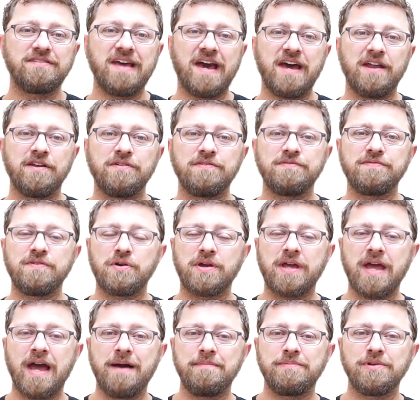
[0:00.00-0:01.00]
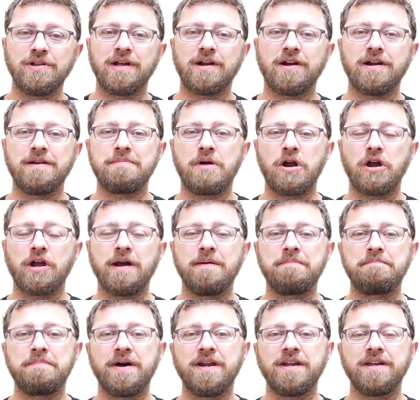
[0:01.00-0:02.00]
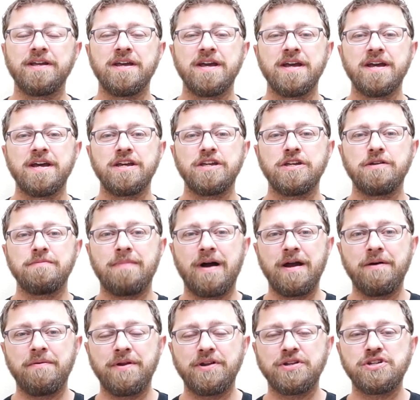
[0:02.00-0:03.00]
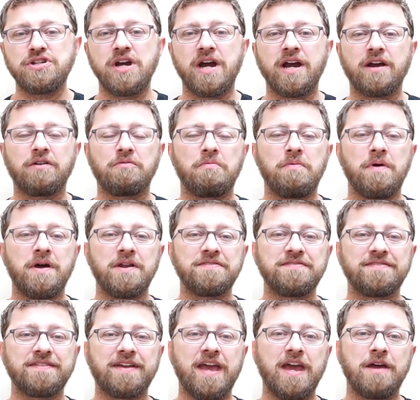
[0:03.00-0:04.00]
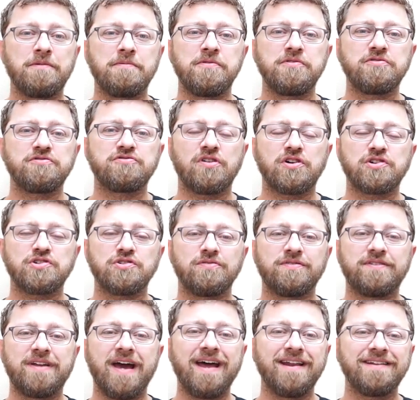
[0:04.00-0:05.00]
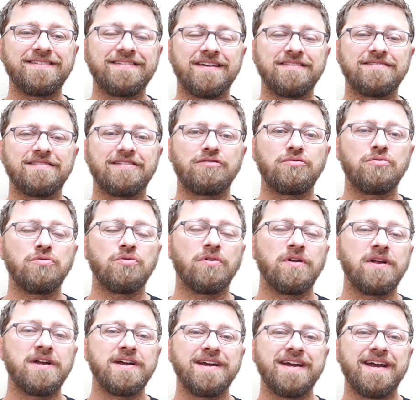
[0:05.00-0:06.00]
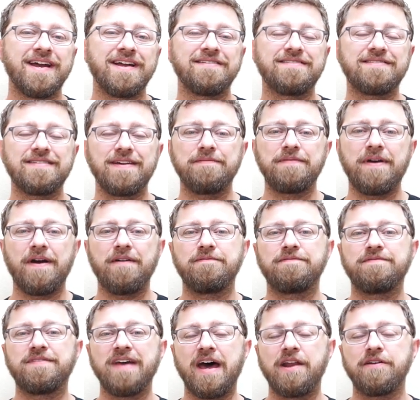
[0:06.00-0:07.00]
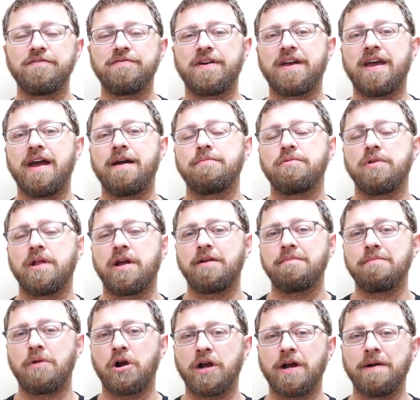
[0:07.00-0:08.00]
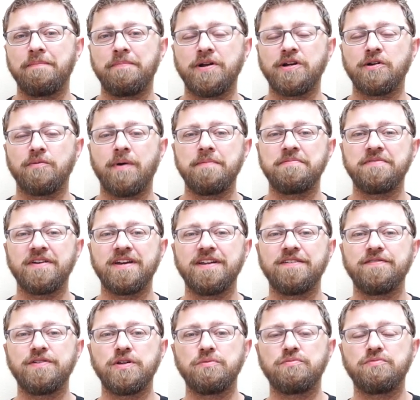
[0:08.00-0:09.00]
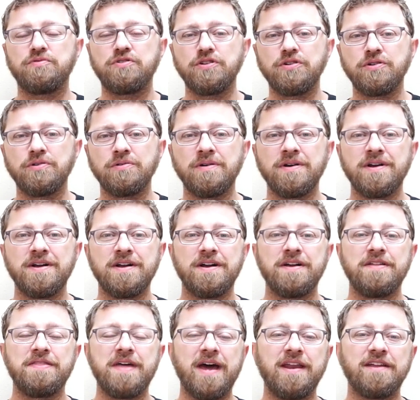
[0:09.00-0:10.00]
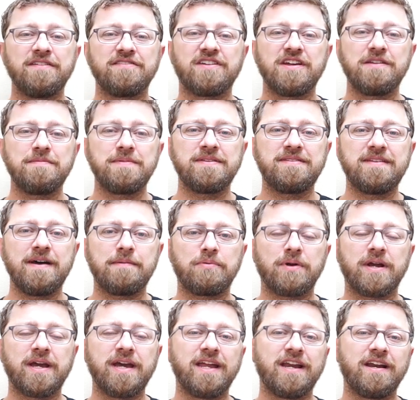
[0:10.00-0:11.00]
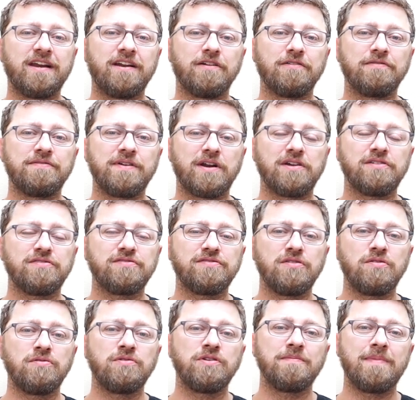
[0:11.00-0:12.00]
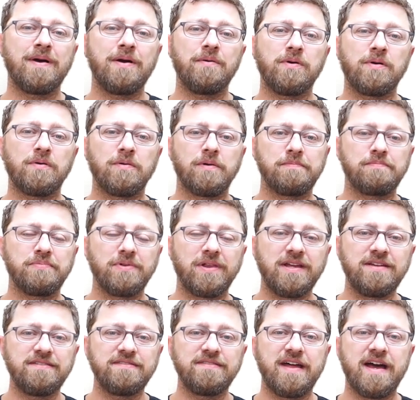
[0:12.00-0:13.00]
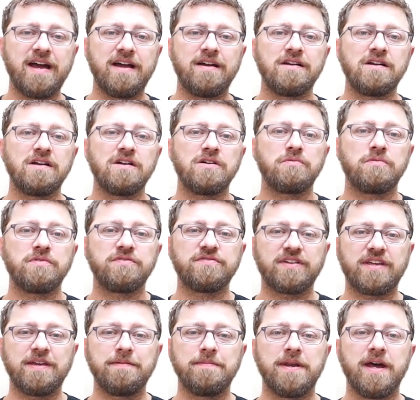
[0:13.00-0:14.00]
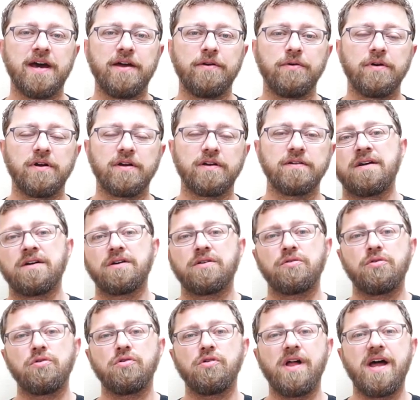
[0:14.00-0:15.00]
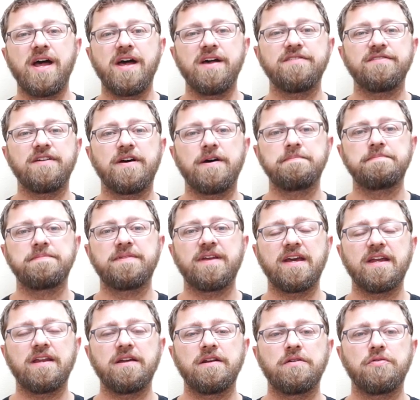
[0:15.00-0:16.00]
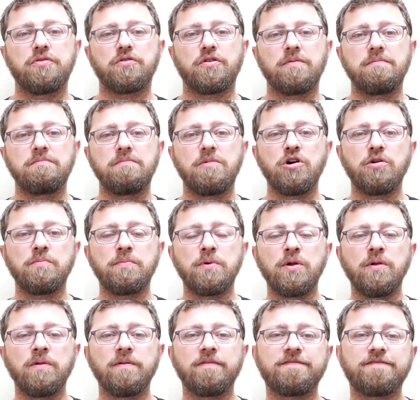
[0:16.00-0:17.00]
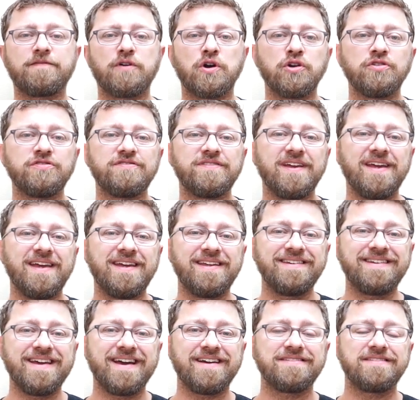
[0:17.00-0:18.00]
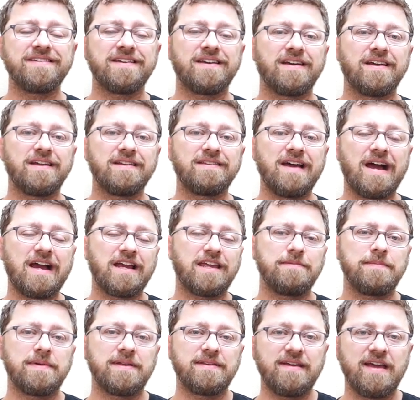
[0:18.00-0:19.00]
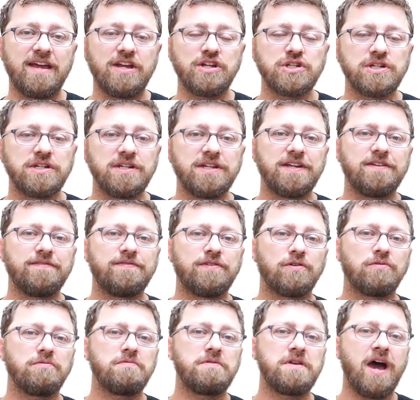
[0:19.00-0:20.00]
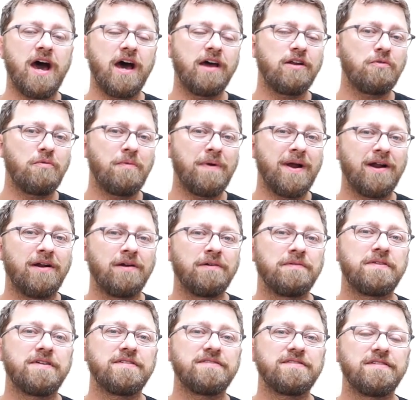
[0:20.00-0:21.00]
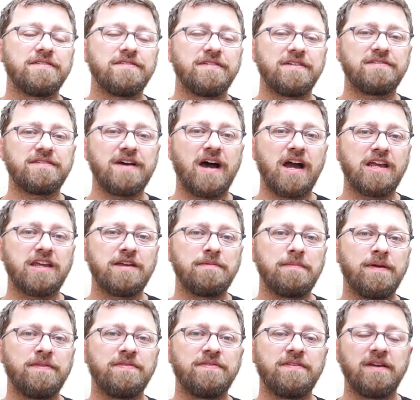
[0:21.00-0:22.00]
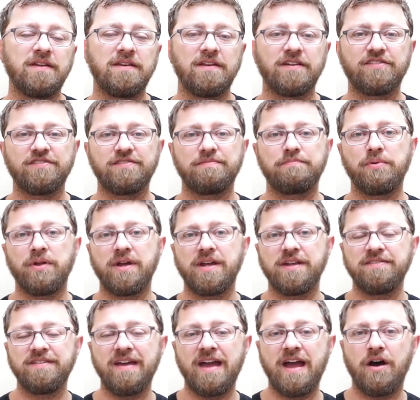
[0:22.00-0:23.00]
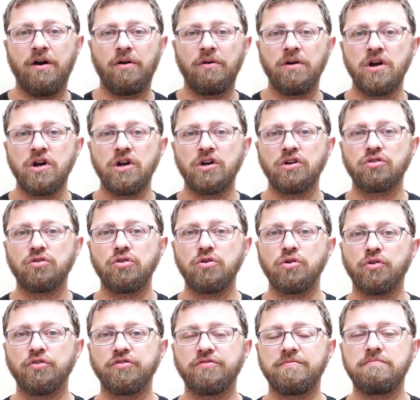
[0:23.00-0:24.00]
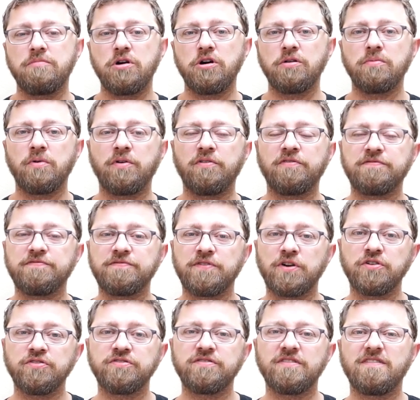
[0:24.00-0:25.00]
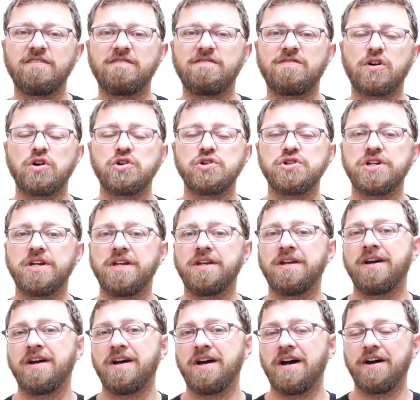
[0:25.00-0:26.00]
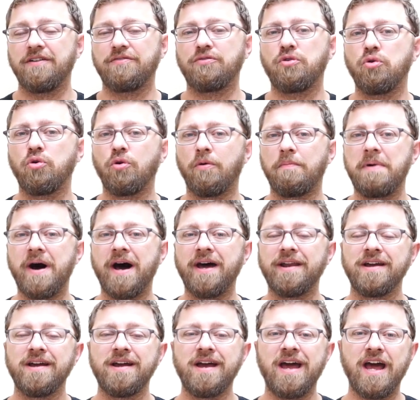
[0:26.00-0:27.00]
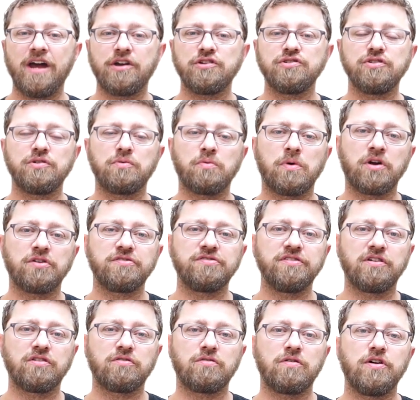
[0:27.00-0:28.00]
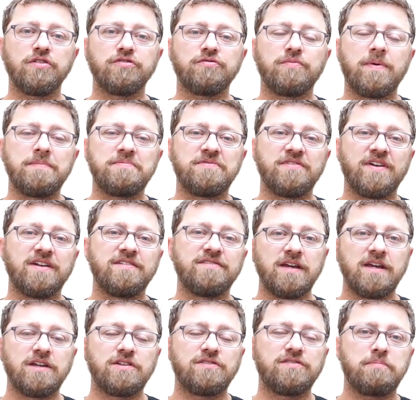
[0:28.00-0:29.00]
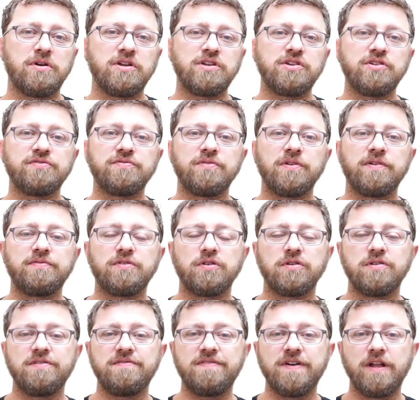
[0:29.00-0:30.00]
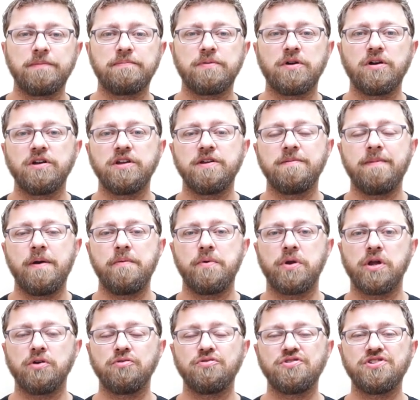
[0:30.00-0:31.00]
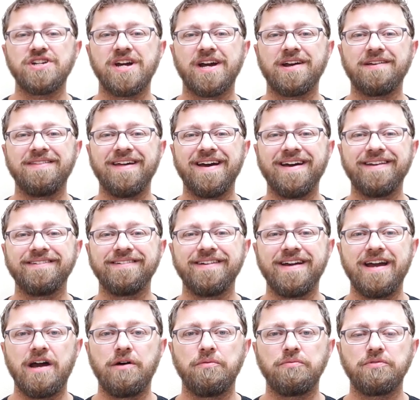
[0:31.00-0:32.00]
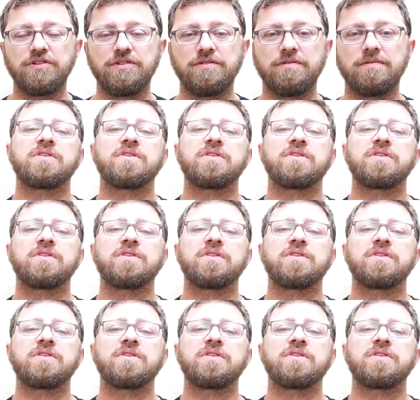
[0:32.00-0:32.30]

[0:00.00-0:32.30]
data vocabulary markup, but you might want to check, run a scan with a structured data testing tool, and see if you have data vocabulary markup on your website. If you do, that is going to be deprecated here very soon. You might want to replace that with schema.org. Google has updated their mobile first indexing documentation. If you're not aware, this is a document that explains how Google's mobile first version of Googlebot actually works and crawls websites. It's pretty useful if you're a developer. You might want to go check that out.